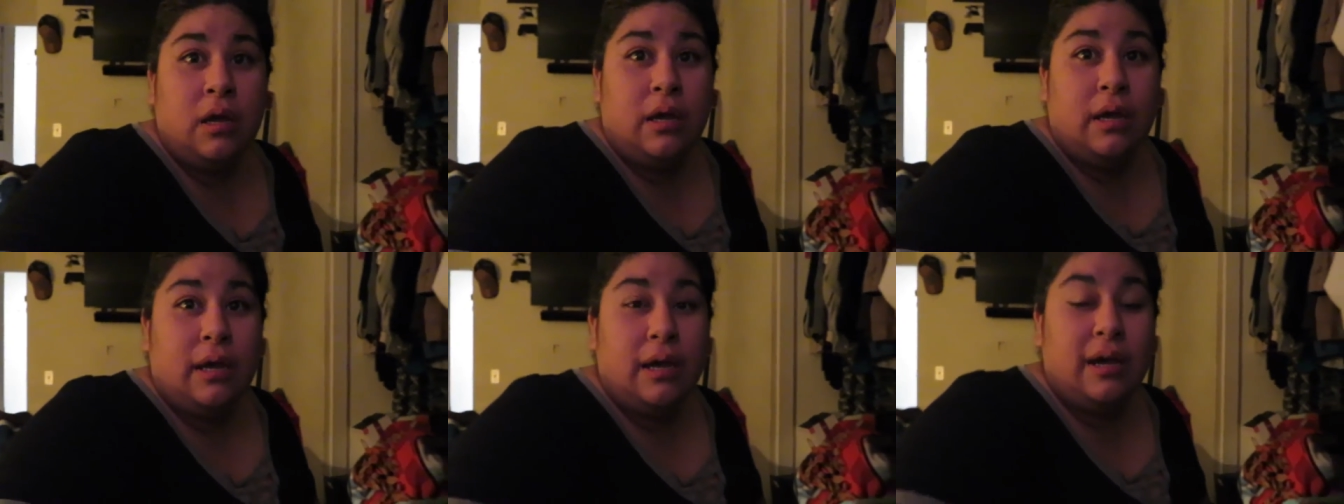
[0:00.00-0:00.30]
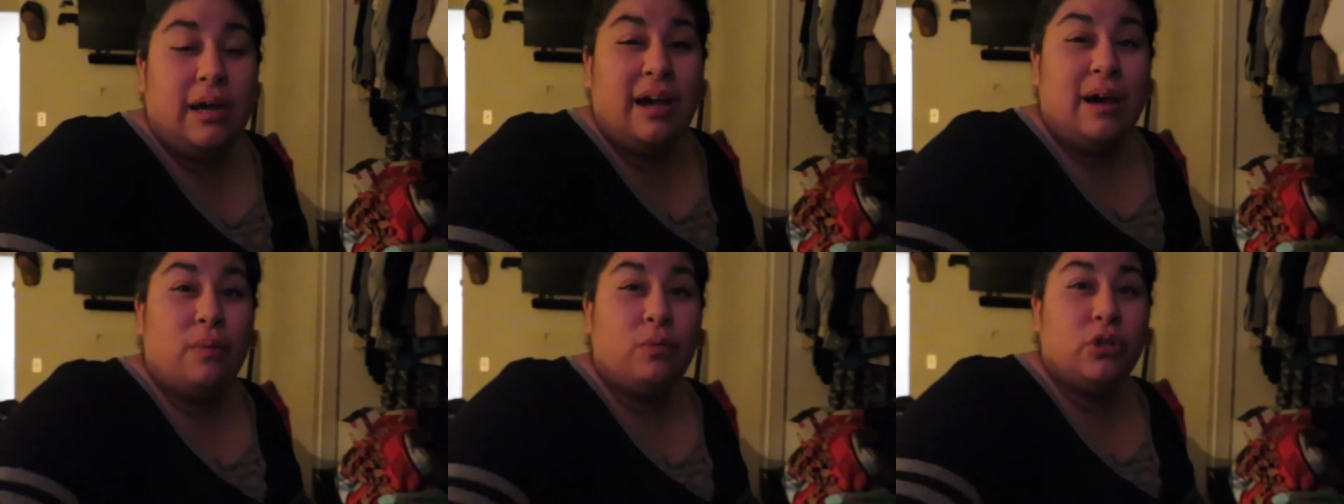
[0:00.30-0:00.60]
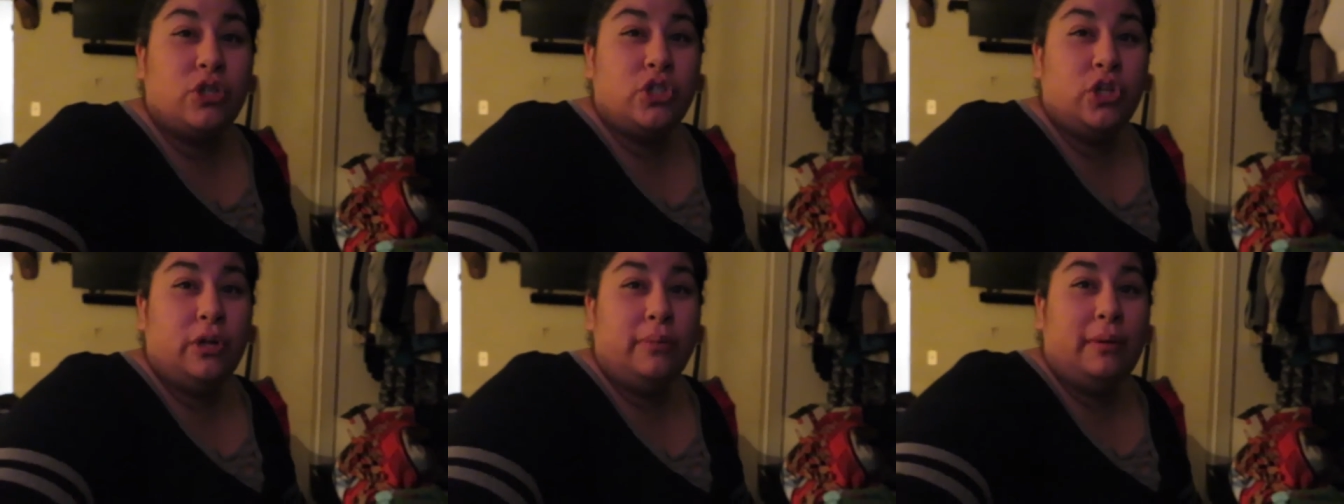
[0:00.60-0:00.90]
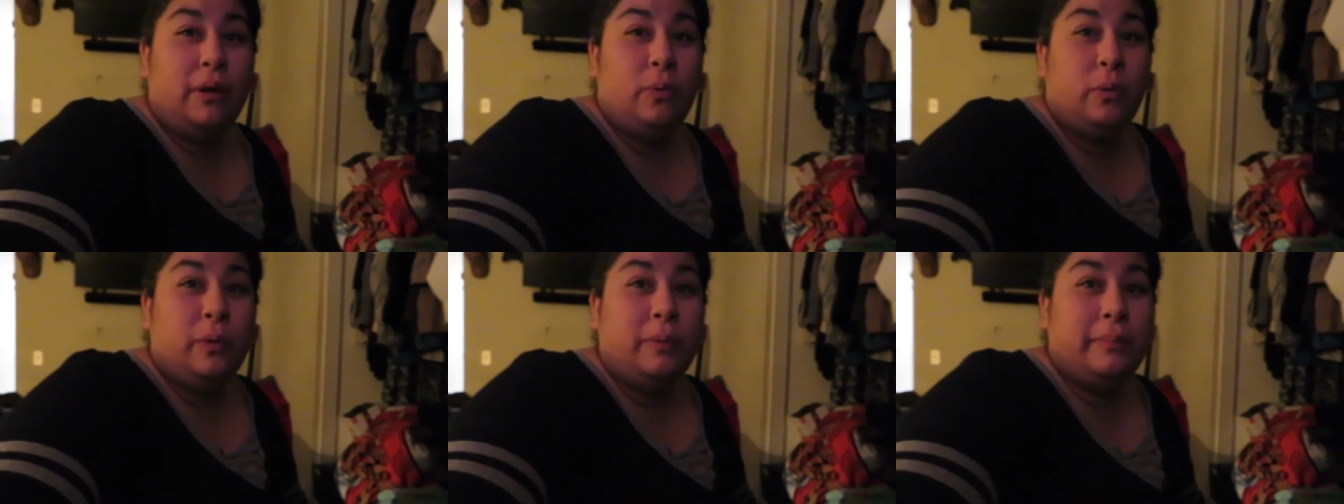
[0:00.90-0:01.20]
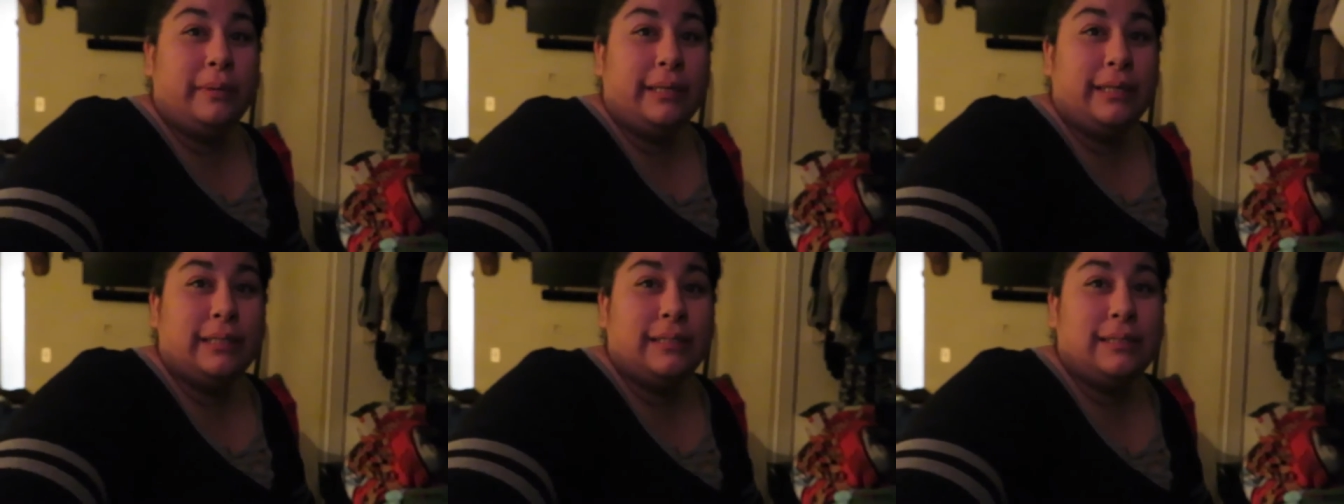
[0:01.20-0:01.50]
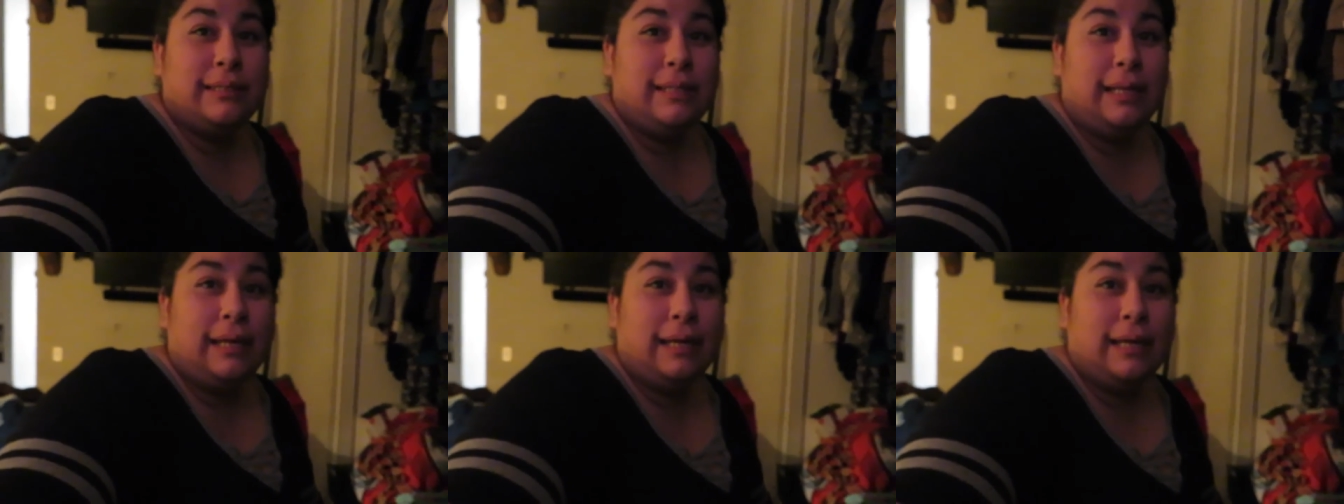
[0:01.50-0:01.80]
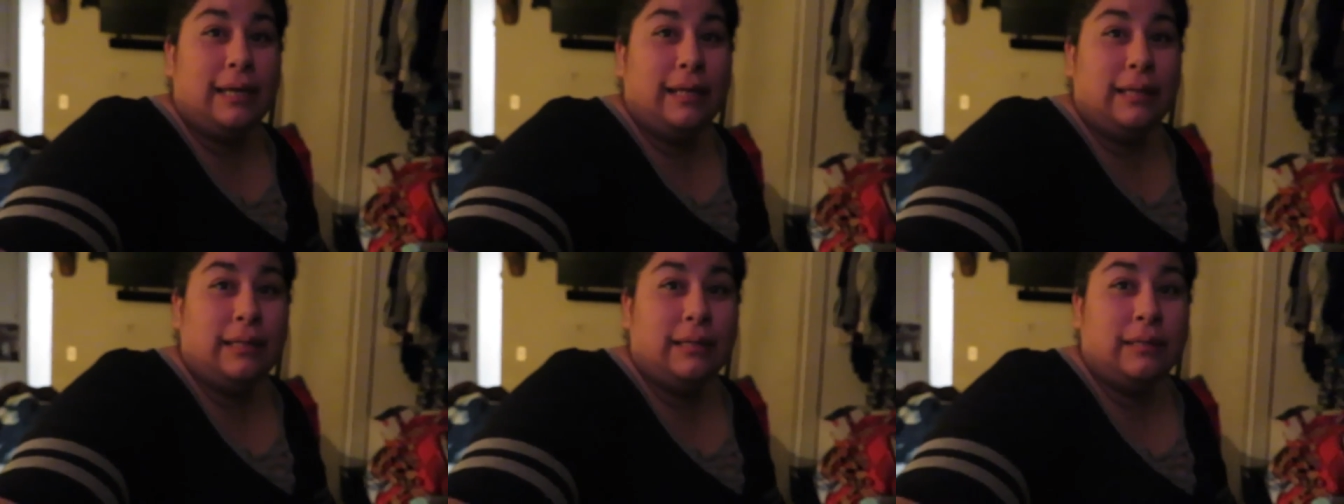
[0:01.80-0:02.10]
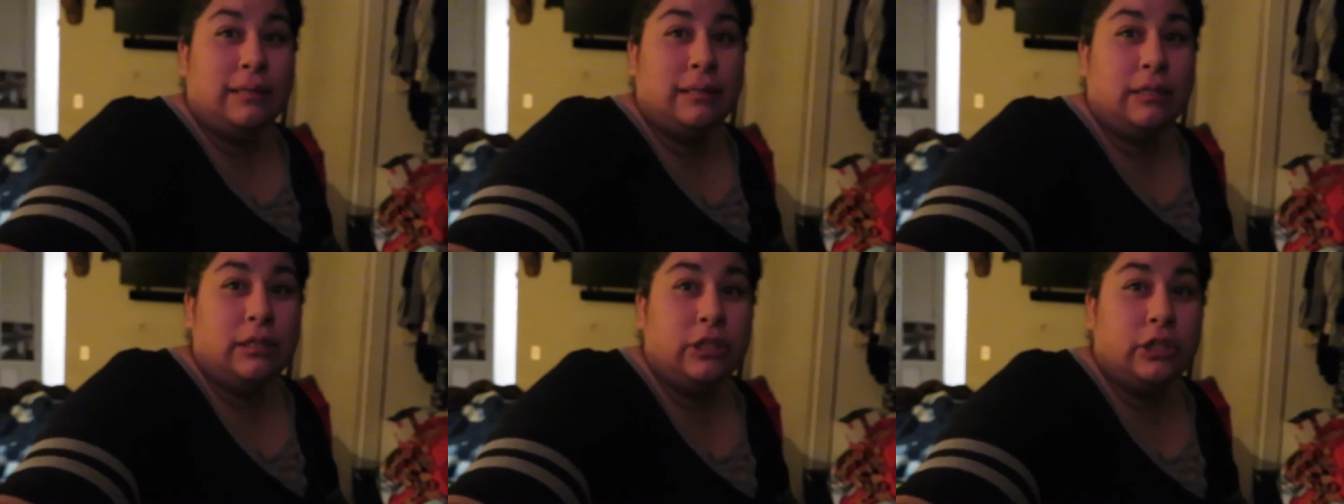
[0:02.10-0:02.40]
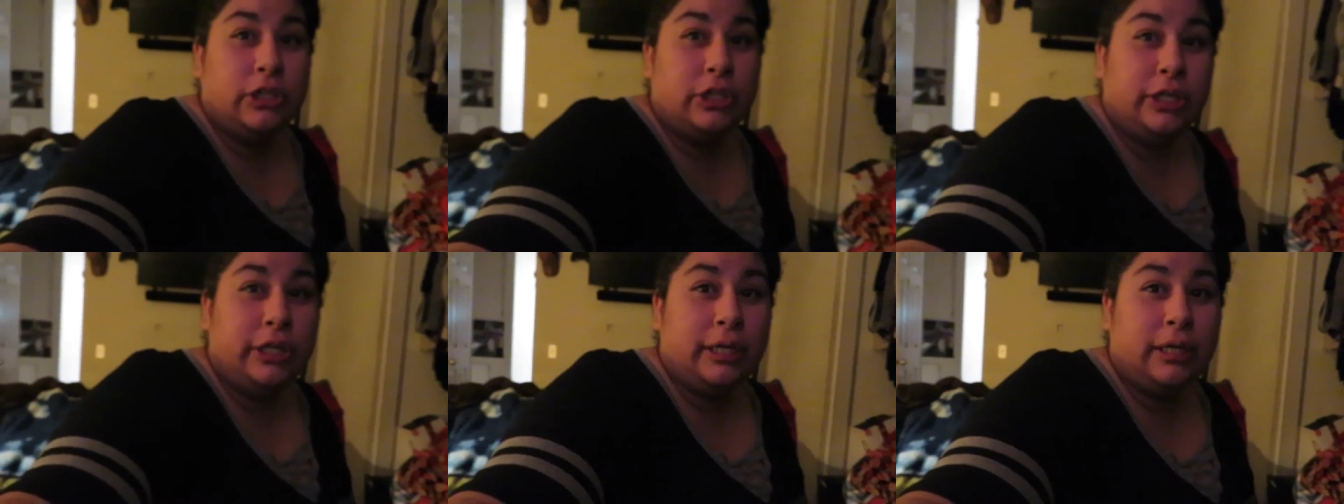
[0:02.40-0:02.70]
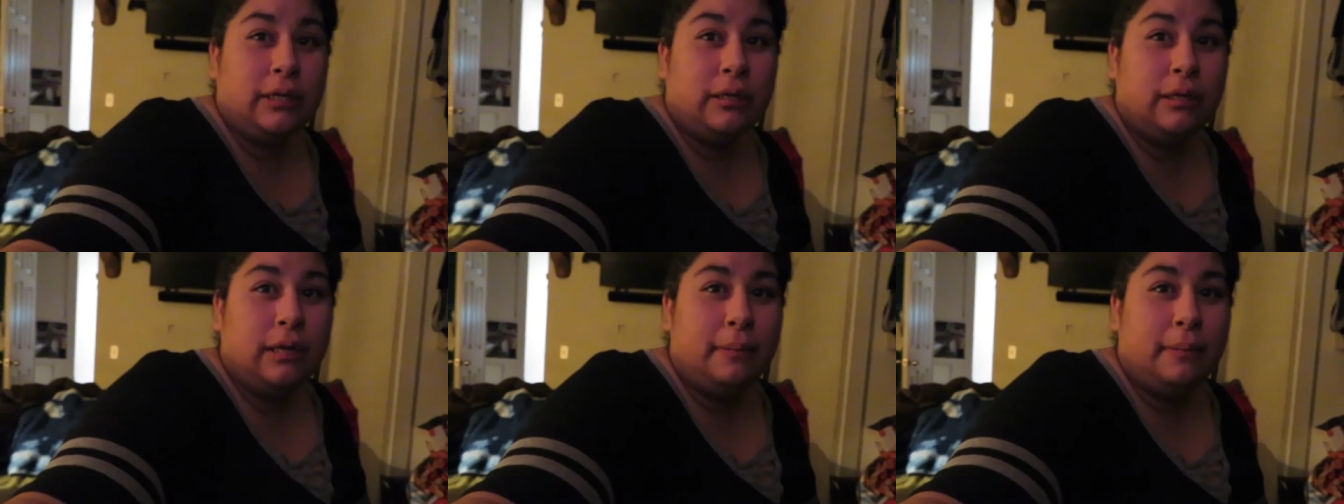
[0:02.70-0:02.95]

Yeah, I was showing my room, but it's like hella dirty.